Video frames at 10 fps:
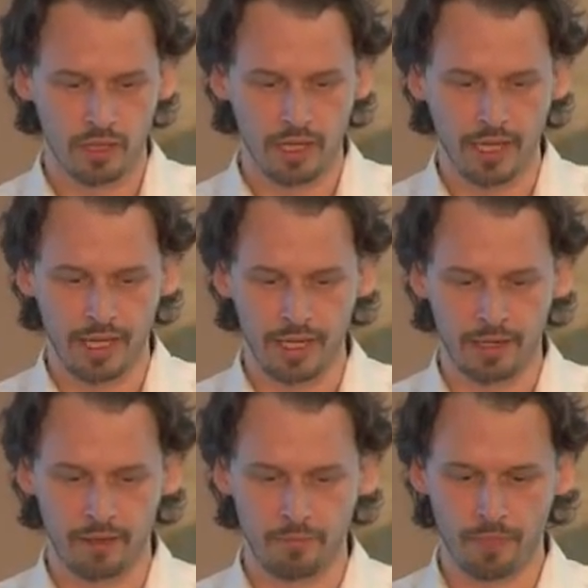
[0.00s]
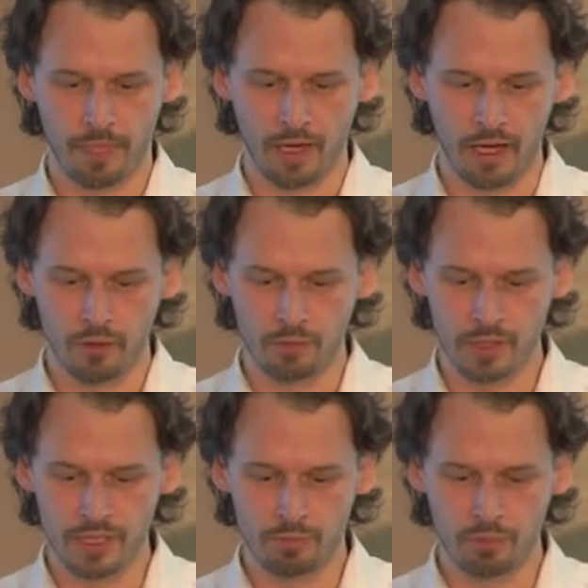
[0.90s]
and I
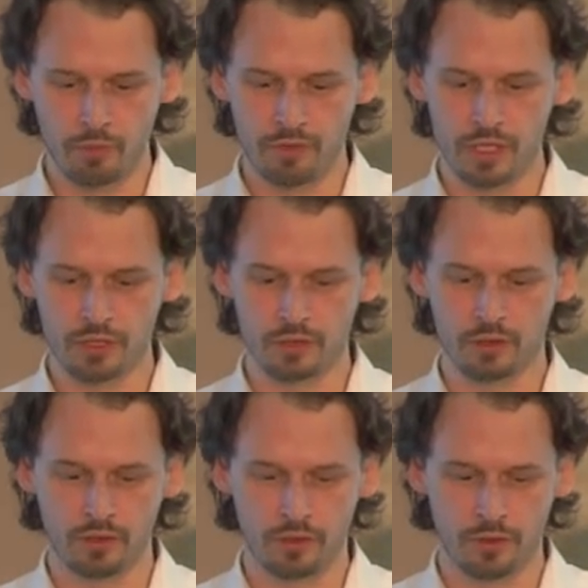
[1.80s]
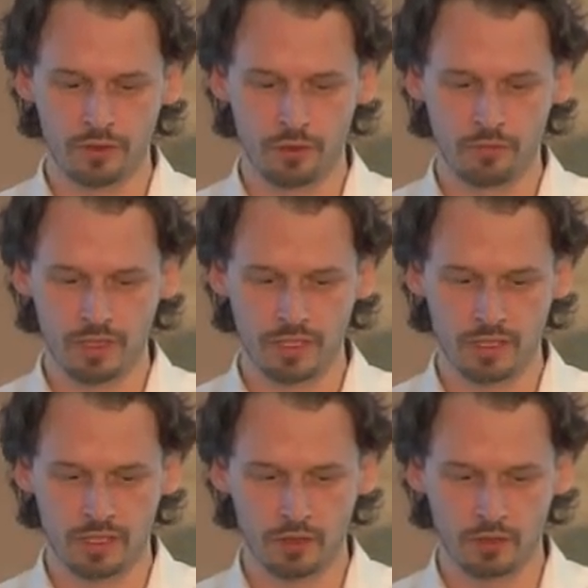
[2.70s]
already provisioned a
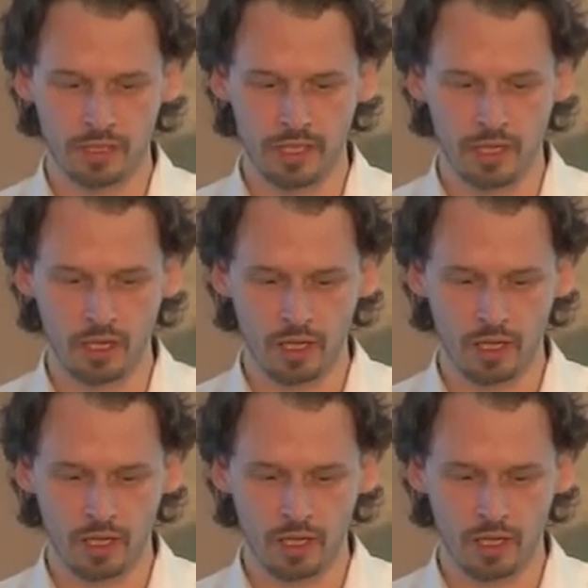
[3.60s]
service called the,